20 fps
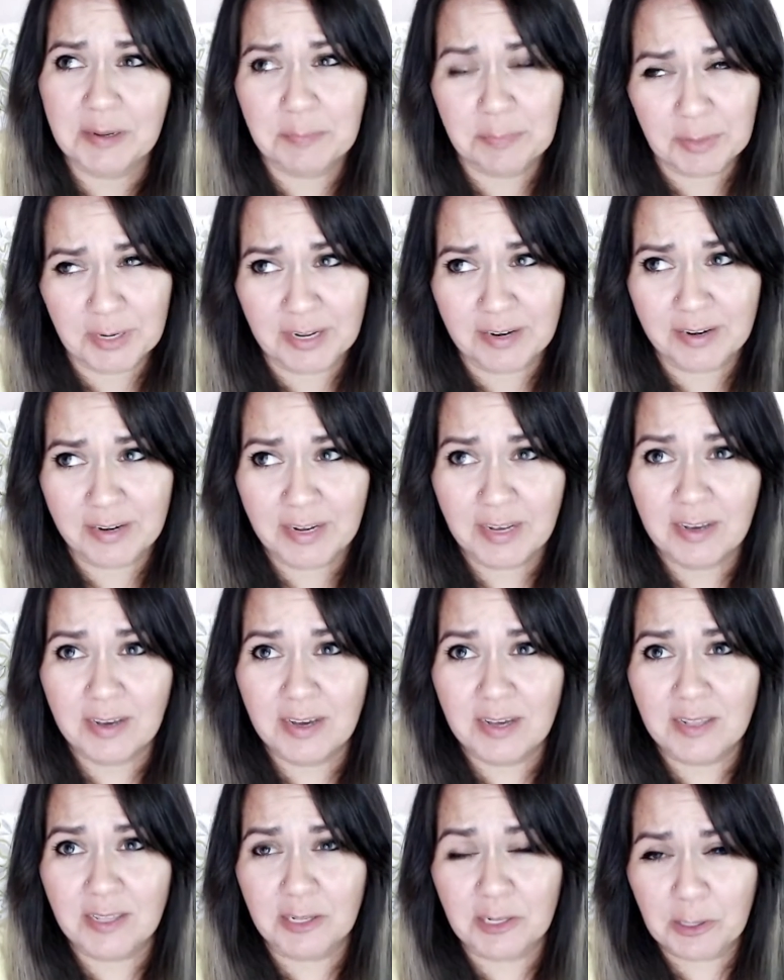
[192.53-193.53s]
but
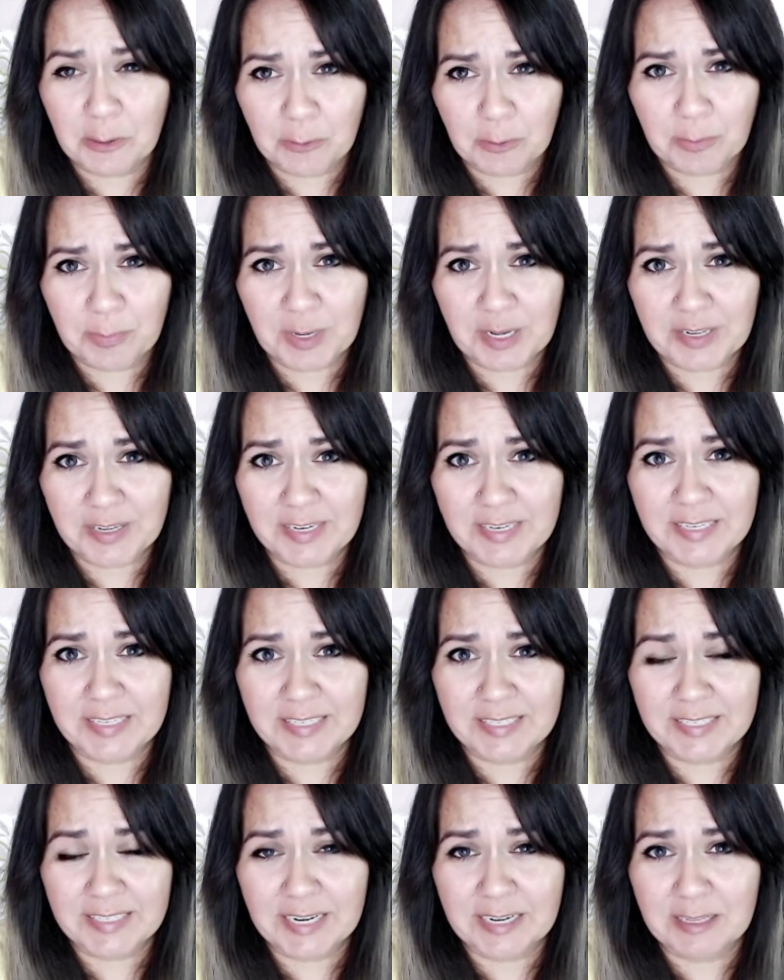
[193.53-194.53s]
the lower belly,
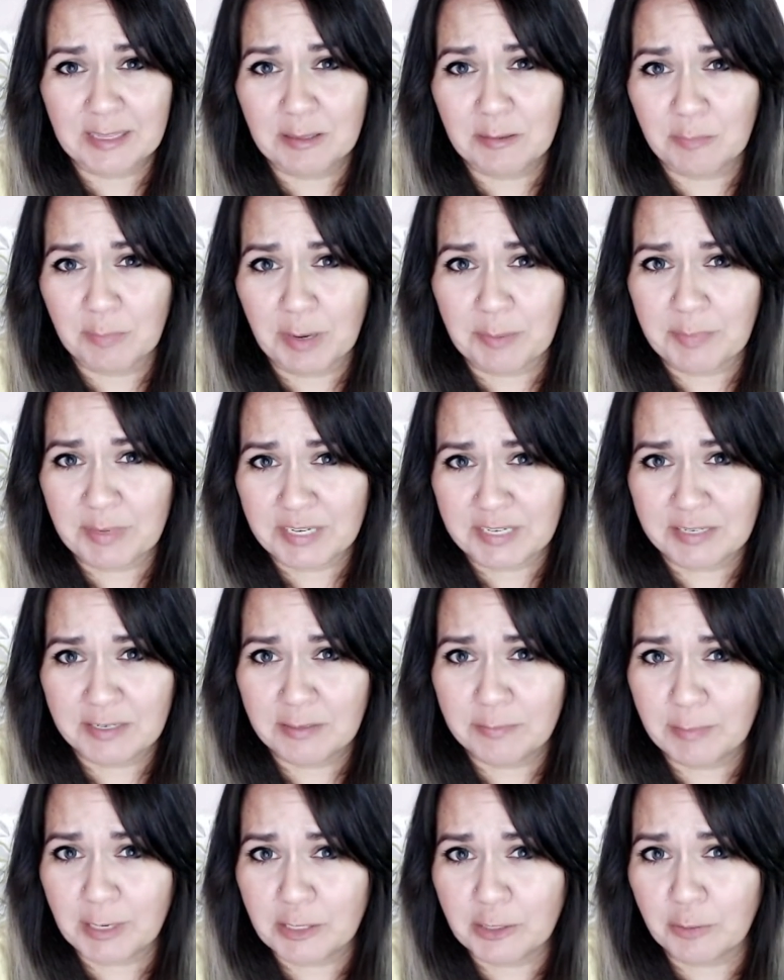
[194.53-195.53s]
it's like my biggest
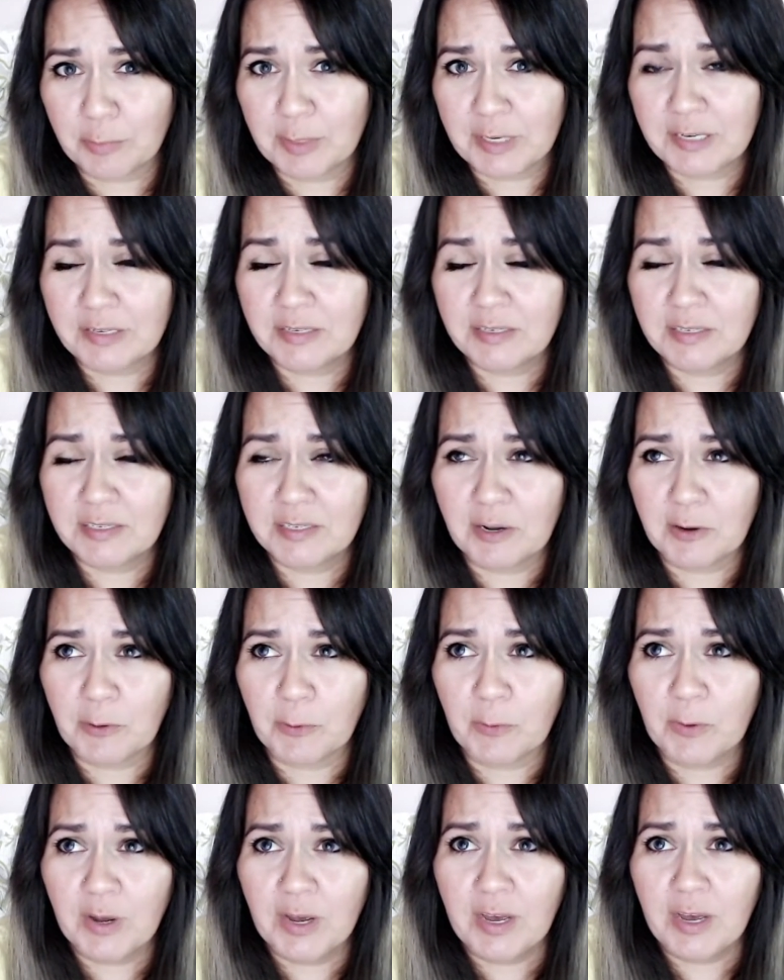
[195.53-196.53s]
measurement. So
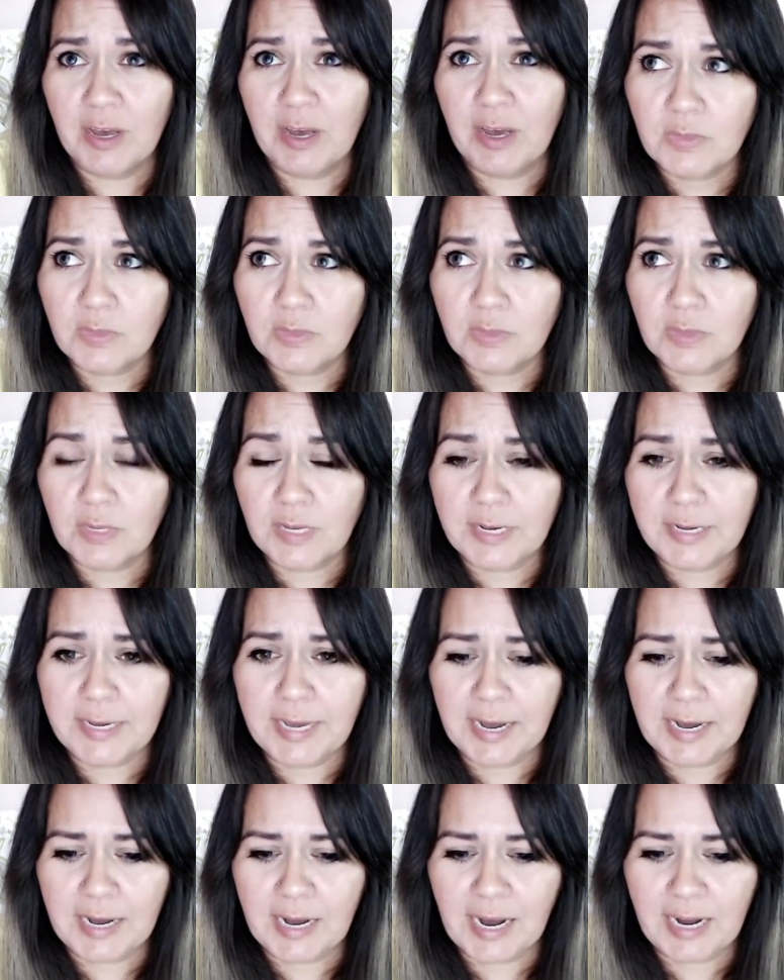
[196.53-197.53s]

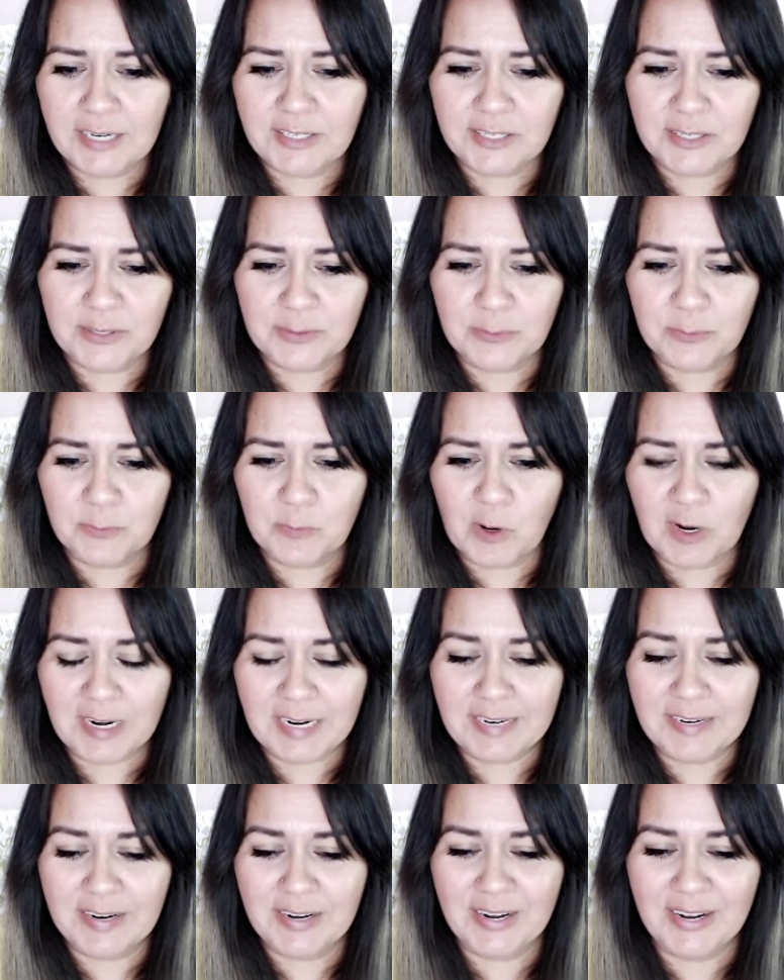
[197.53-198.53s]
yeah, I just
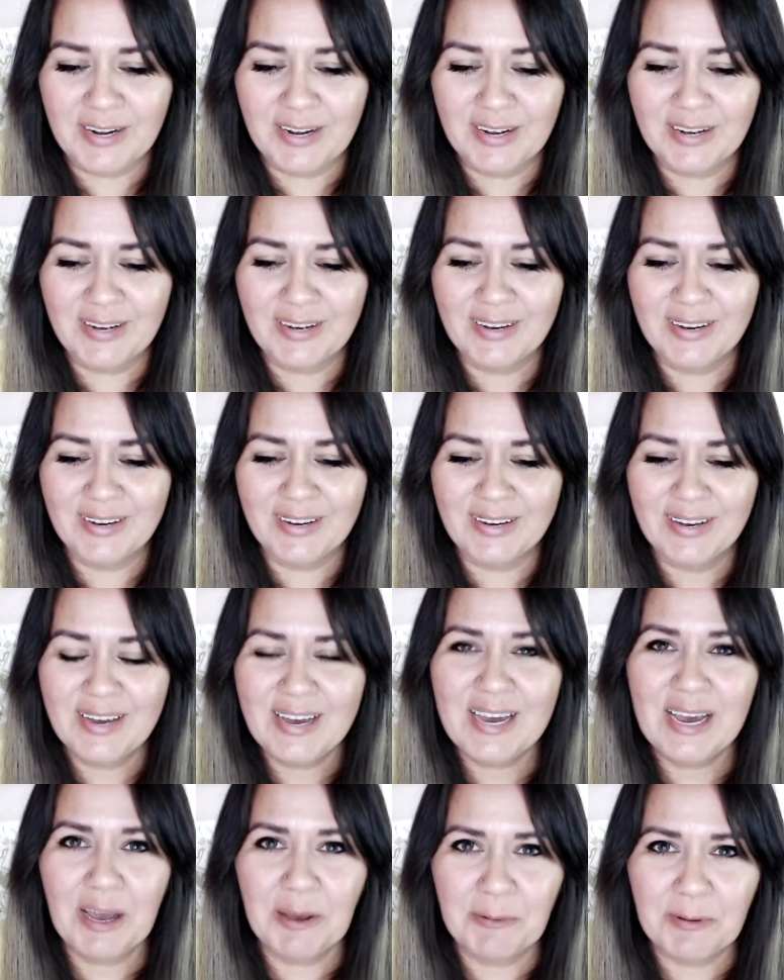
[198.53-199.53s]
wanted
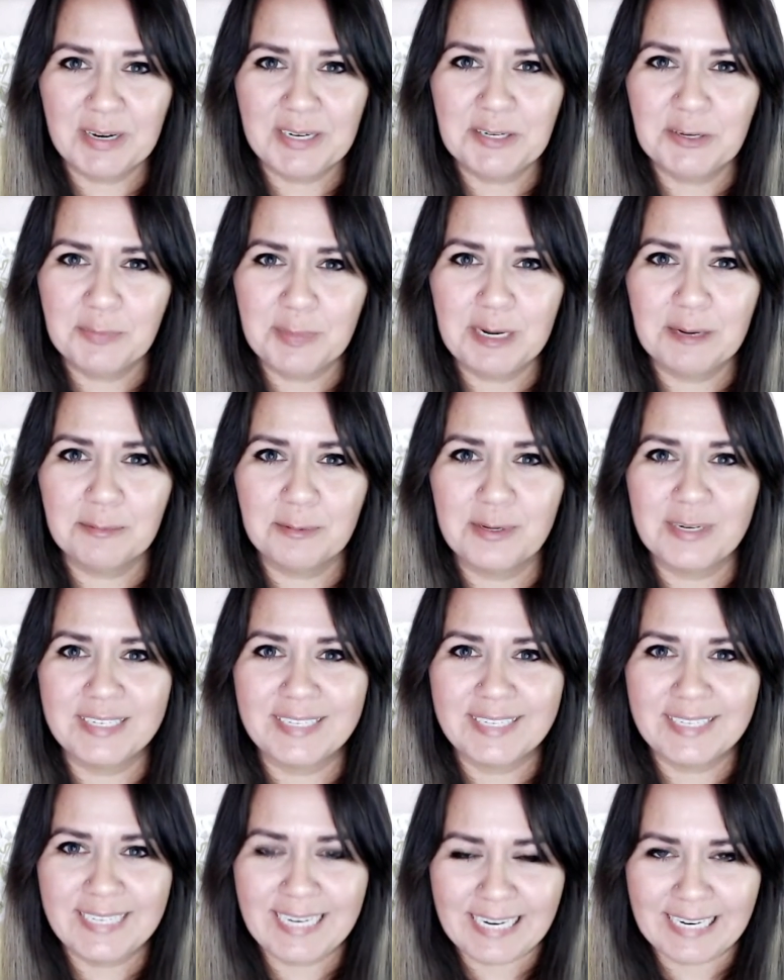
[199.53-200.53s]
I wanted to be able to
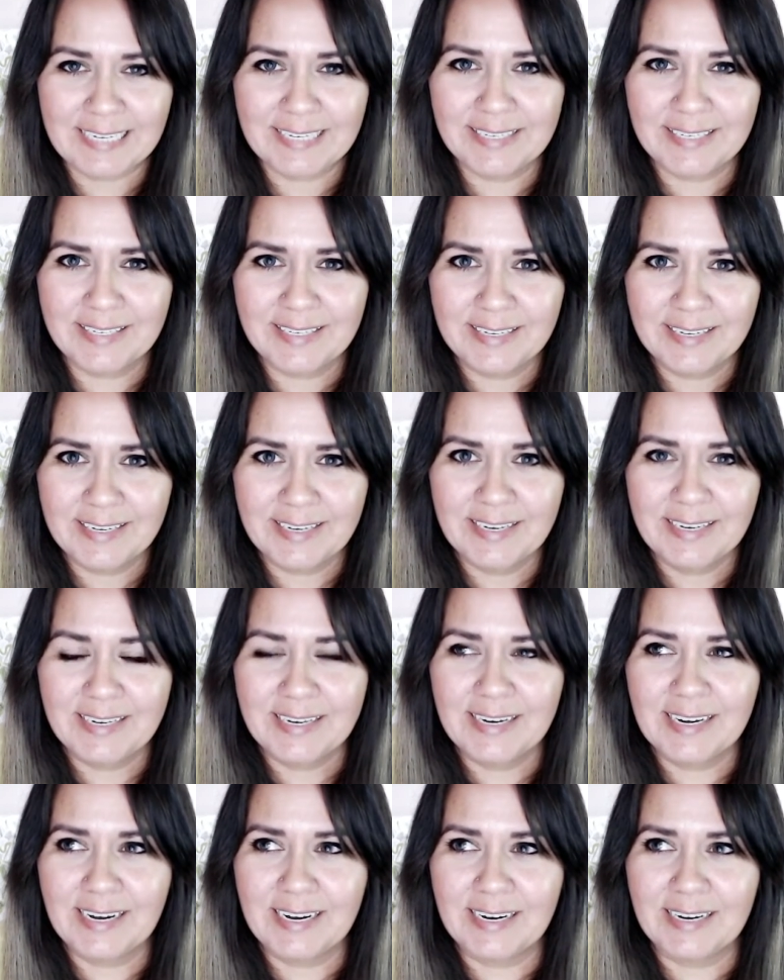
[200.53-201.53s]
see it.
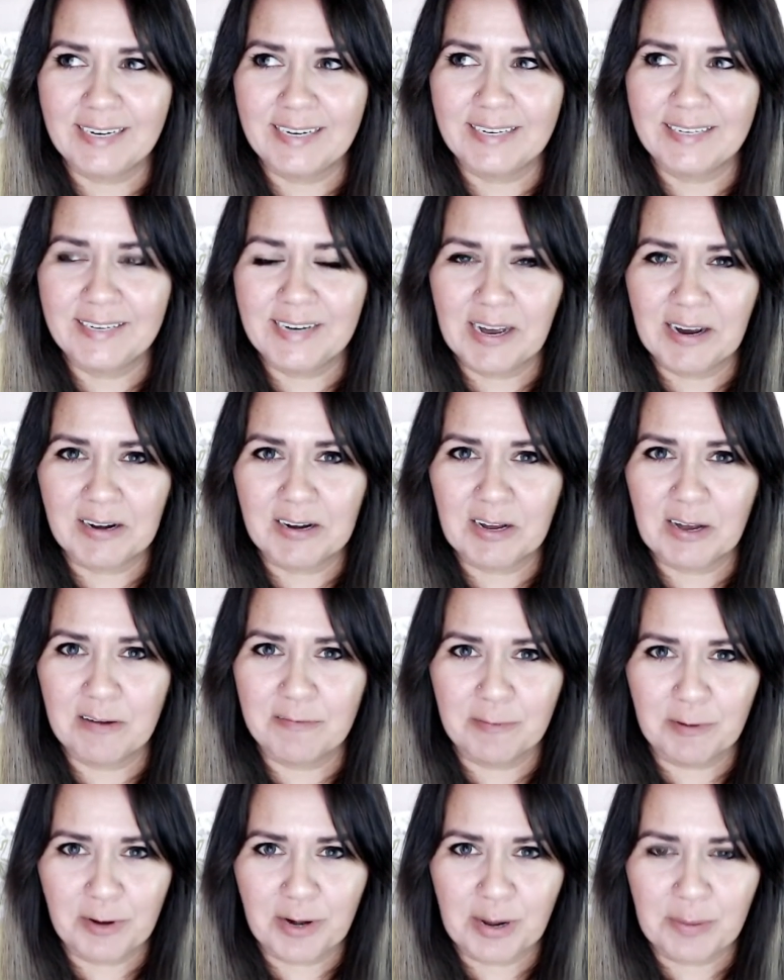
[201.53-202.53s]
Not
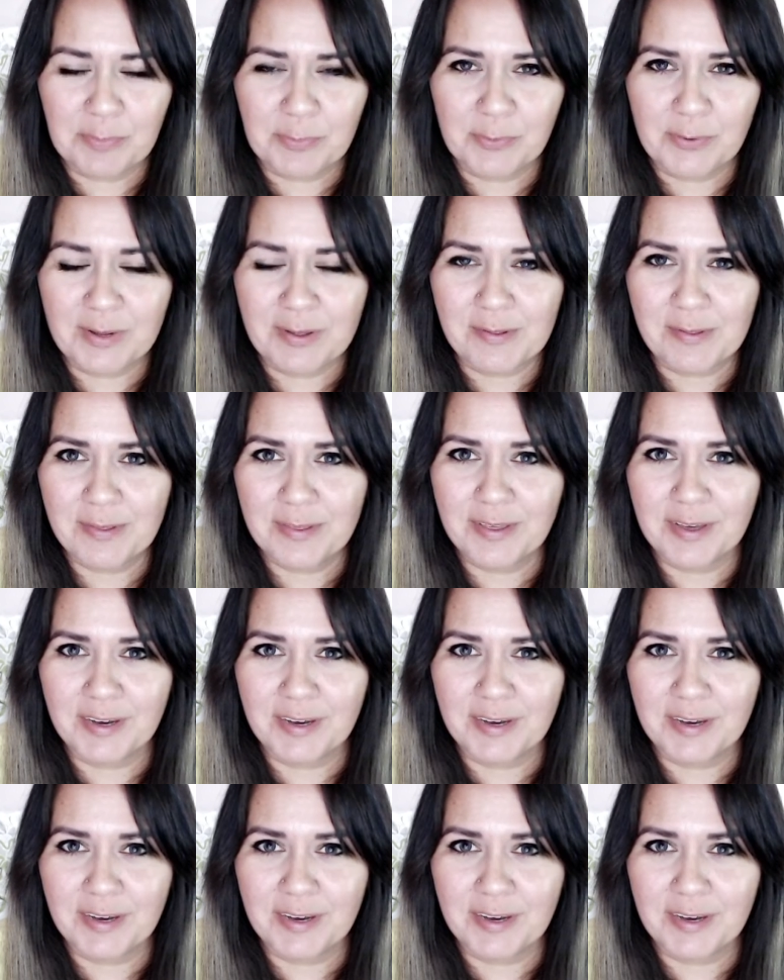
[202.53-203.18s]
covered up with